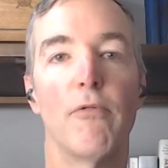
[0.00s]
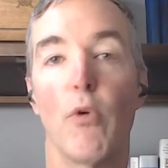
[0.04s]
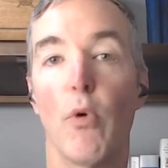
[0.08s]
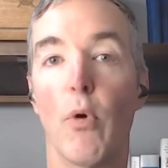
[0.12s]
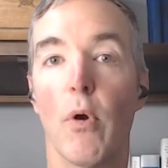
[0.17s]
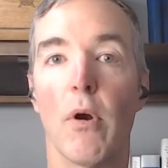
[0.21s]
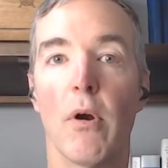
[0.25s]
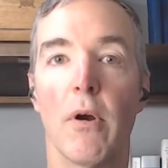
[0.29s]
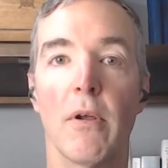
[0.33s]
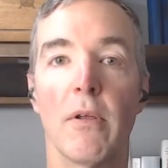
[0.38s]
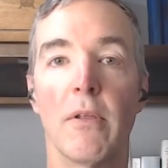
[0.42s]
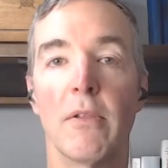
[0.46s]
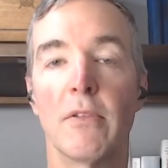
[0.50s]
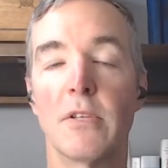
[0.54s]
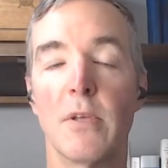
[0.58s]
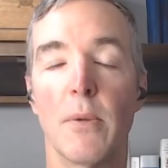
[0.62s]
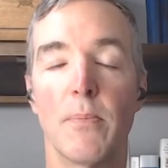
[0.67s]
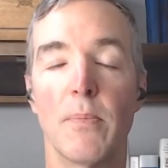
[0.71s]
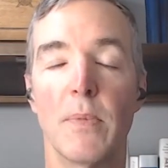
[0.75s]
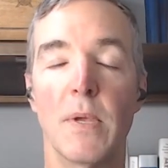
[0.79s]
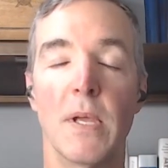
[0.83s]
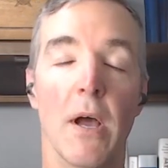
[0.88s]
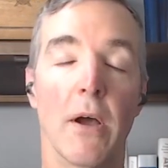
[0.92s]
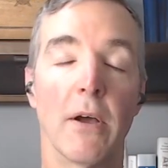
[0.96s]
for
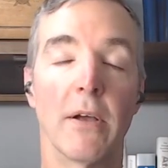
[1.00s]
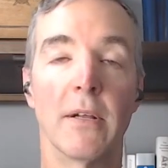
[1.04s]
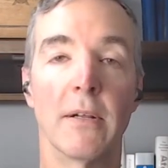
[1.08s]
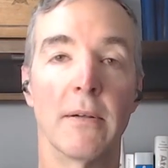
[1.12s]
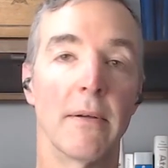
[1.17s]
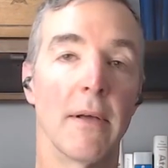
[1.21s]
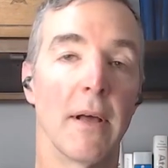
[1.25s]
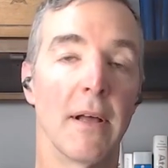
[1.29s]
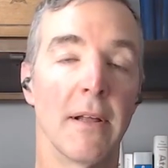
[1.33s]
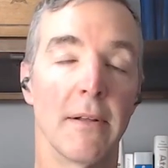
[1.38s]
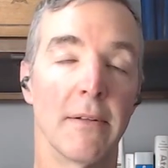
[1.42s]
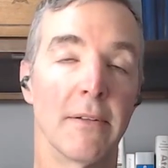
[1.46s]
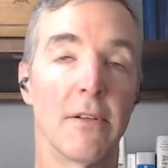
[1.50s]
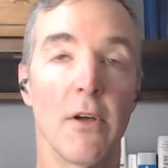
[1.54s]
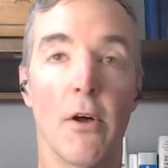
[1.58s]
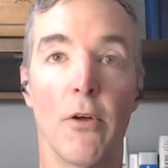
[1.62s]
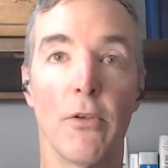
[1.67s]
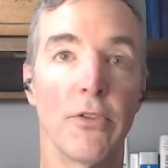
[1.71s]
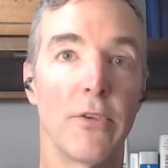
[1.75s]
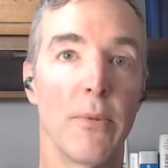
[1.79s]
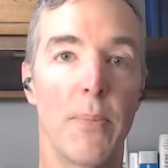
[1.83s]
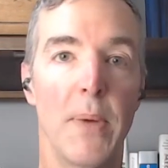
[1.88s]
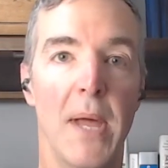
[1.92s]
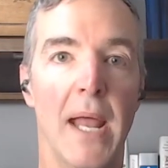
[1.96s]
the young
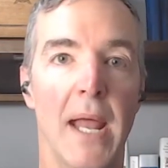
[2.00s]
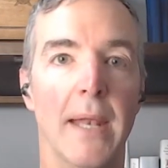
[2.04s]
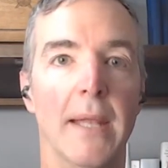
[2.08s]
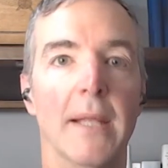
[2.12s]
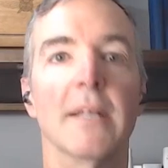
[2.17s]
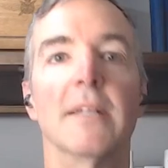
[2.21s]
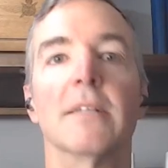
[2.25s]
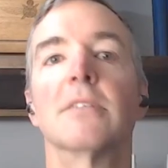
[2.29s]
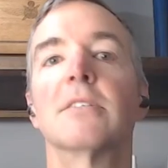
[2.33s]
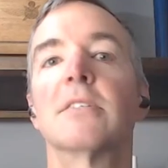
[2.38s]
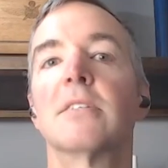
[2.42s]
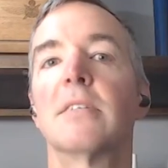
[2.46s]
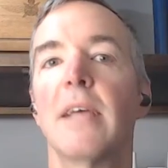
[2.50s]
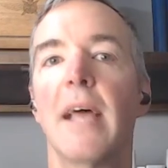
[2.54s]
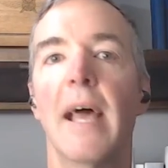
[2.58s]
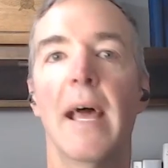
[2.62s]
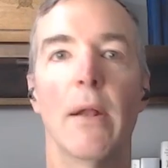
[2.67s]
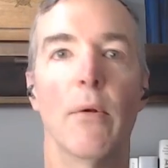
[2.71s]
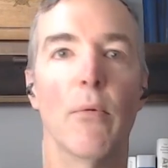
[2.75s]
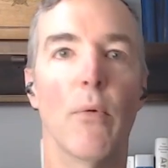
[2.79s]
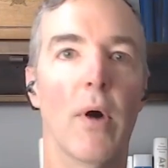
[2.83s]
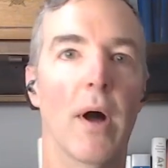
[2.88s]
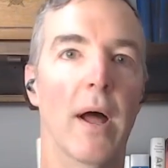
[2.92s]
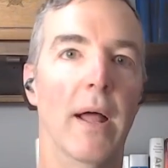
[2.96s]
adult dependents
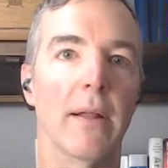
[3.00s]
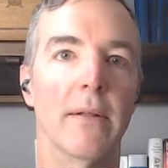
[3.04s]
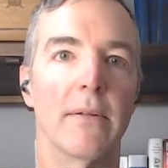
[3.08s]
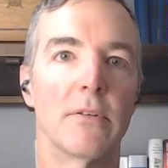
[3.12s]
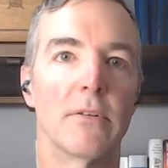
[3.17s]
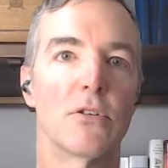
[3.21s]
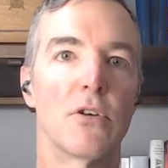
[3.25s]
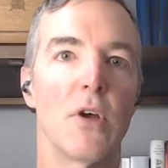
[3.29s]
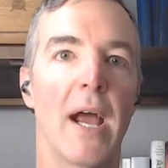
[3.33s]
and what